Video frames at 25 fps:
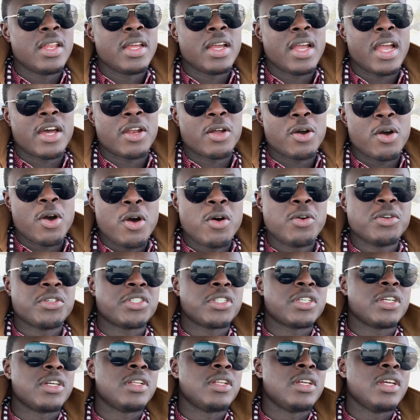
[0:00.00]
They got an
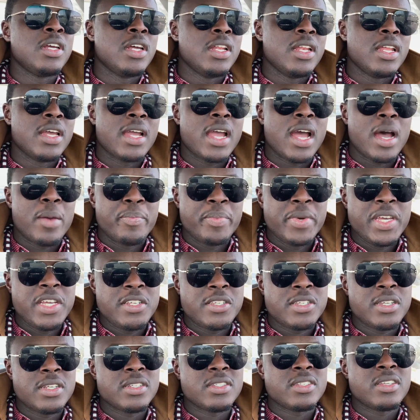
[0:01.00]
ocean. They got
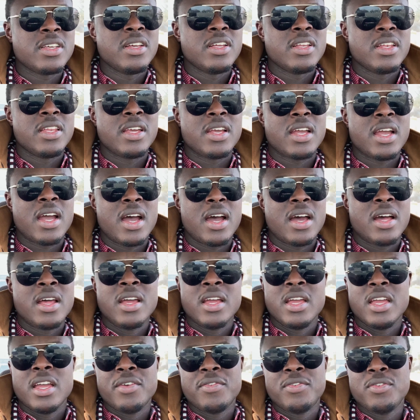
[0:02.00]
beaches. They got,
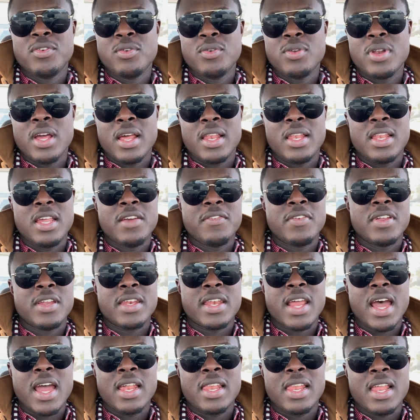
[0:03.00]
if you that live the
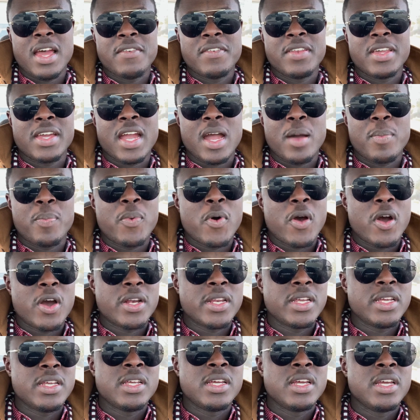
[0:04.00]
nightlife, they got
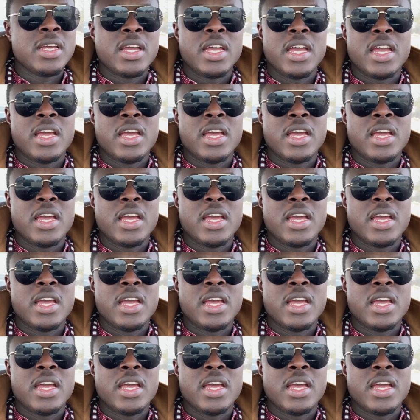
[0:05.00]
party.